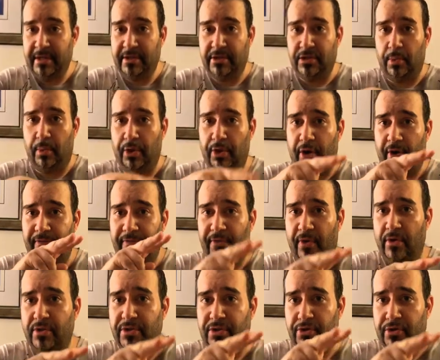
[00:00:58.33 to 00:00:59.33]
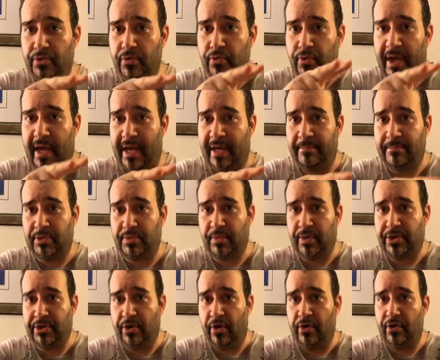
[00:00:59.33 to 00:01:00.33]
So with our first two games,
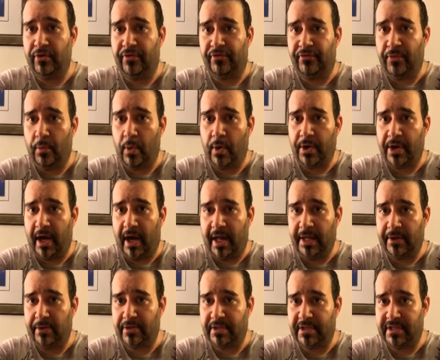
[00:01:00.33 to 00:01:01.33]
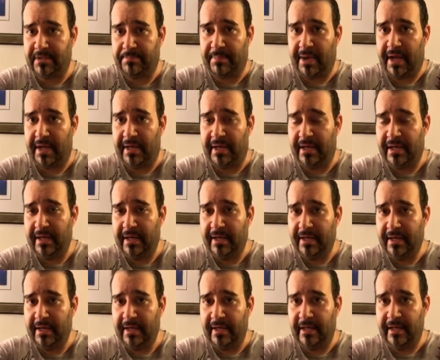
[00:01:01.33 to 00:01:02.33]
we turned $4 spent
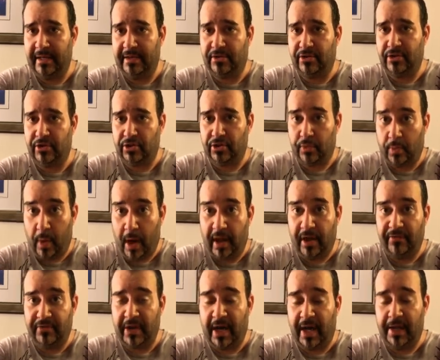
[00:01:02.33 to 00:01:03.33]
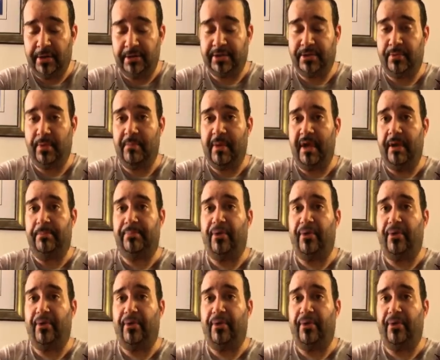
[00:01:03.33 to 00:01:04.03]
into $12 and we made a